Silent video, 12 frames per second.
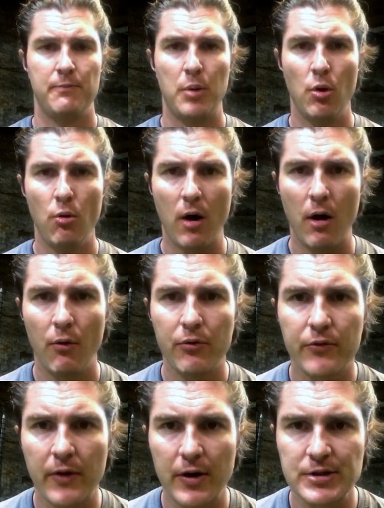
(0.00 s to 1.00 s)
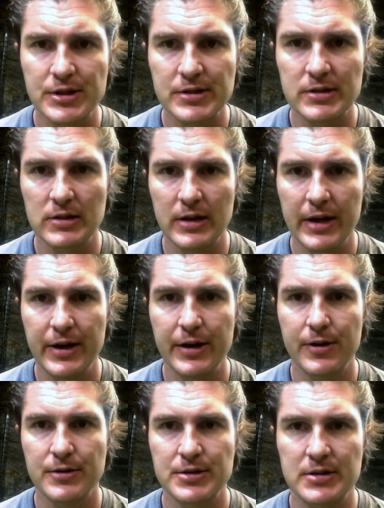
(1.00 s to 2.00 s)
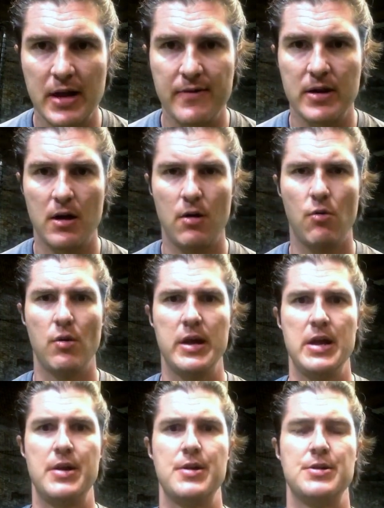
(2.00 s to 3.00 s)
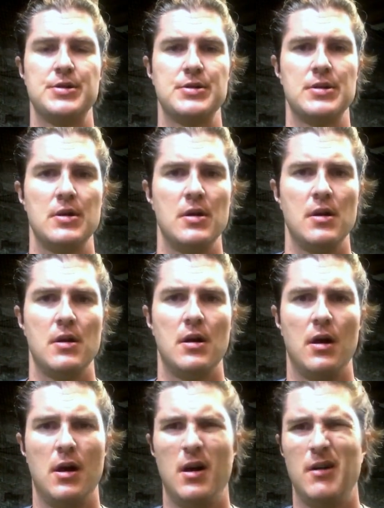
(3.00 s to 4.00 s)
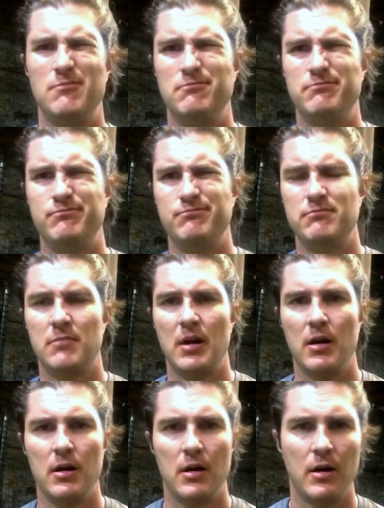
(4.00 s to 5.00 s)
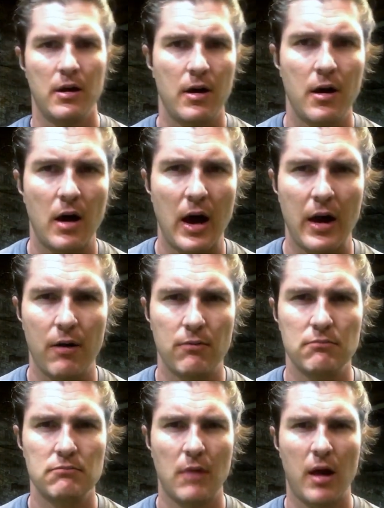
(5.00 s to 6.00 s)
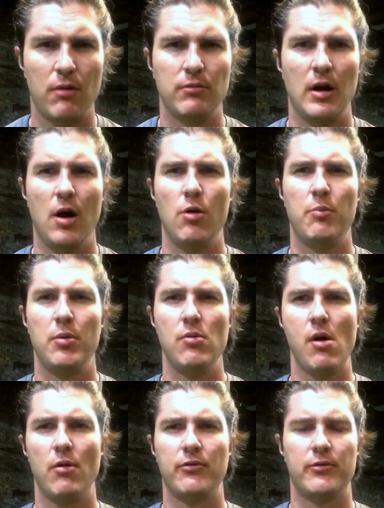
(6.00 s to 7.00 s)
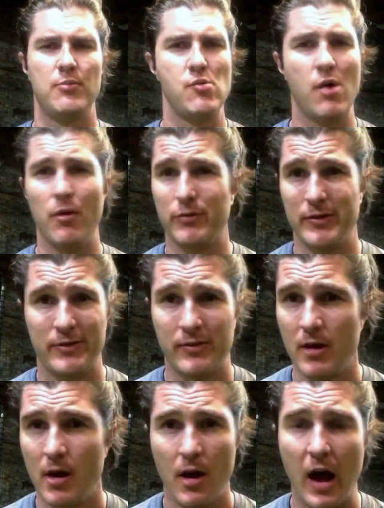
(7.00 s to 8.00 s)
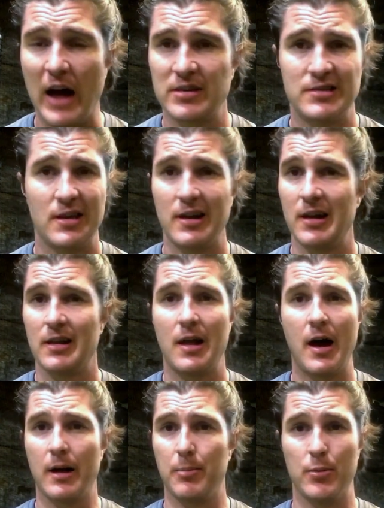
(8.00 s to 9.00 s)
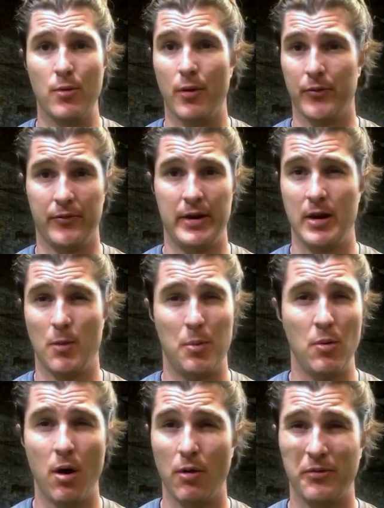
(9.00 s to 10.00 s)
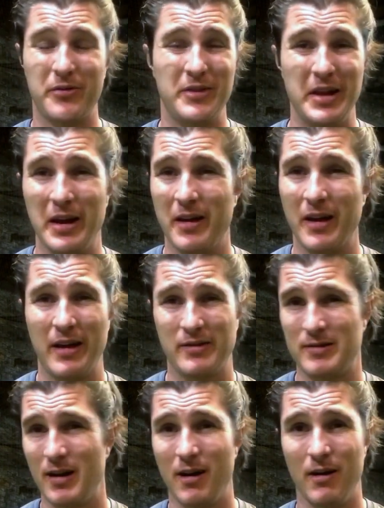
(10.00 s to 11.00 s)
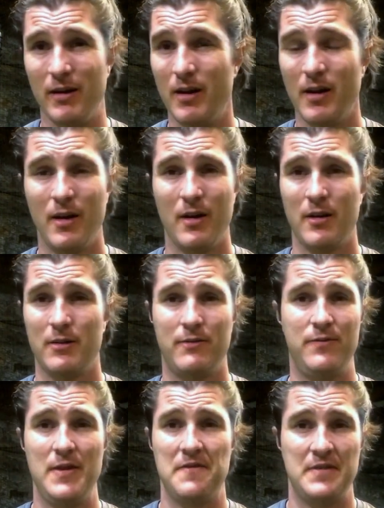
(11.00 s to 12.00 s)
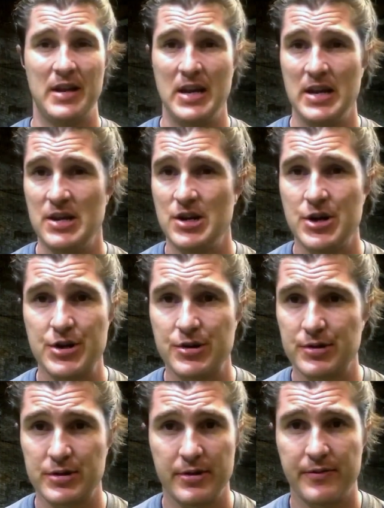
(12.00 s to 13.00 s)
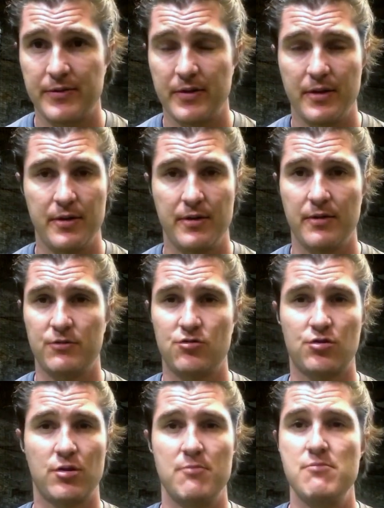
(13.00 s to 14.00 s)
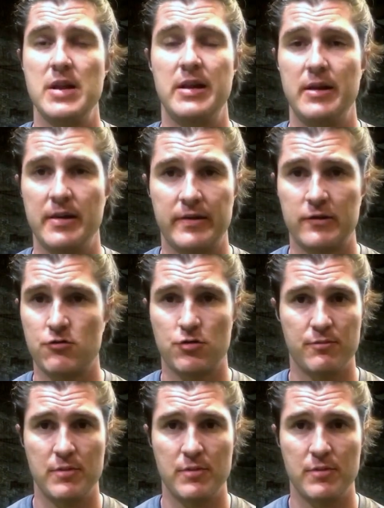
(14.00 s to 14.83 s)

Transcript: Pujols versus linear 7-hole hitters. I don't know. Pujols is. I study a lot of Pujols video. Pujols has done 15 years of tremendous